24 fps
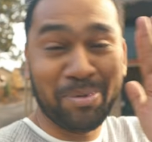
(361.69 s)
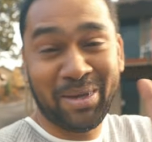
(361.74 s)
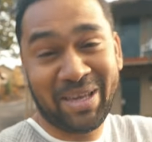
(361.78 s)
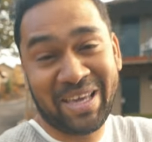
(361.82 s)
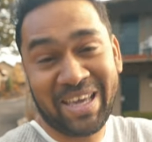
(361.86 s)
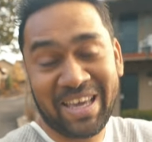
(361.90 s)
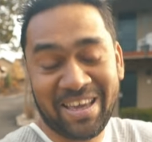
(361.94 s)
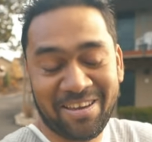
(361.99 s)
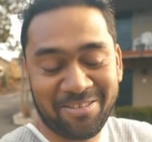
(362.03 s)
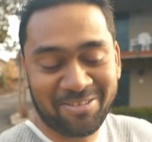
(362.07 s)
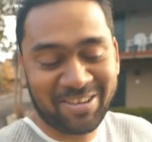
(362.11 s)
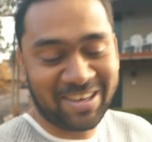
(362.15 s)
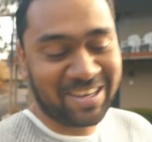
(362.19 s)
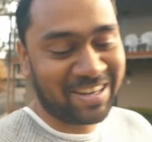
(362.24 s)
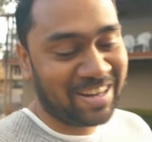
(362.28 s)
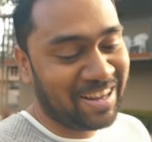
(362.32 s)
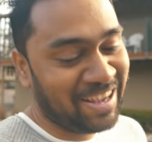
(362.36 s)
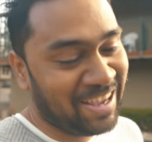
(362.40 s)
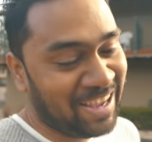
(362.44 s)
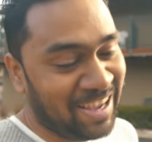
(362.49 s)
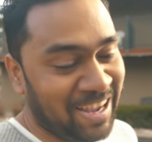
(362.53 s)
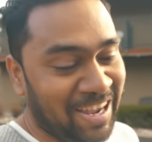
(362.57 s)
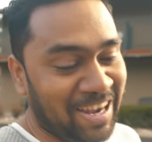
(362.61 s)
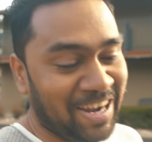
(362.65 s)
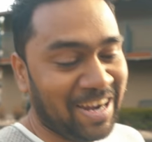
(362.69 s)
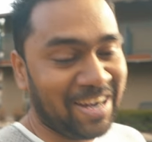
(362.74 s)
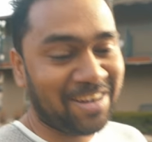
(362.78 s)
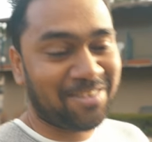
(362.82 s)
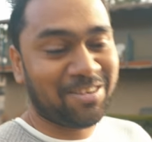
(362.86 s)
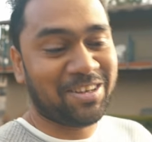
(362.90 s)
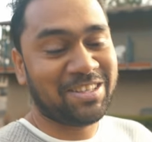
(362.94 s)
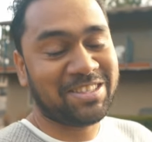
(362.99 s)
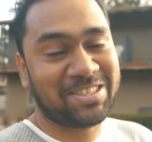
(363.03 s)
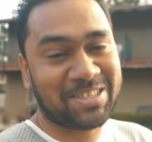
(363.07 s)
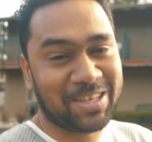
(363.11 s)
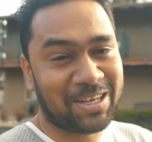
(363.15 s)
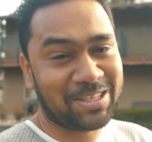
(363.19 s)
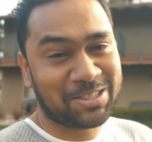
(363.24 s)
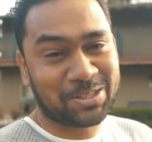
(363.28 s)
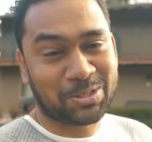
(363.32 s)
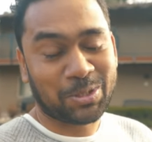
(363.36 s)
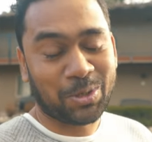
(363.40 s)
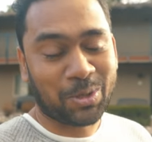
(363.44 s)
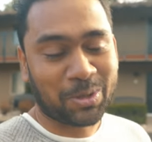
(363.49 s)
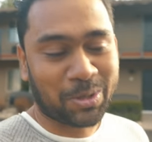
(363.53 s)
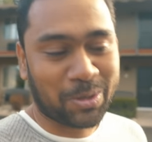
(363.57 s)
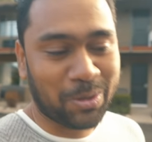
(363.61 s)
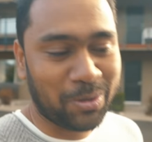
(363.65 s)
behavior. It was just
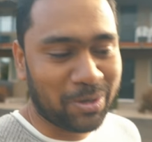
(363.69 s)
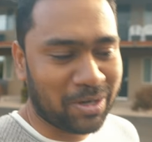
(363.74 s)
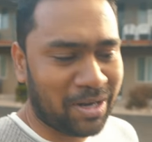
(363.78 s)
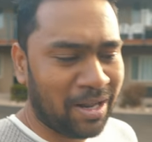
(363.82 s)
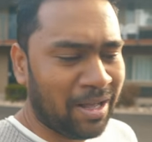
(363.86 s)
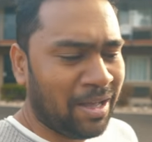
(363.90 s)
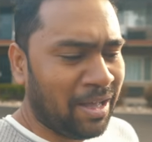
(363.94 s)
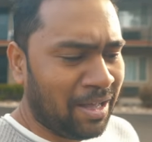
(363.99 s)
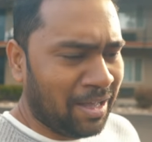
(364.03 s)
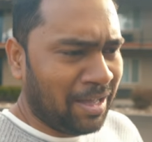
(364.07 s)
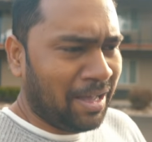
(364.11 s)
so good.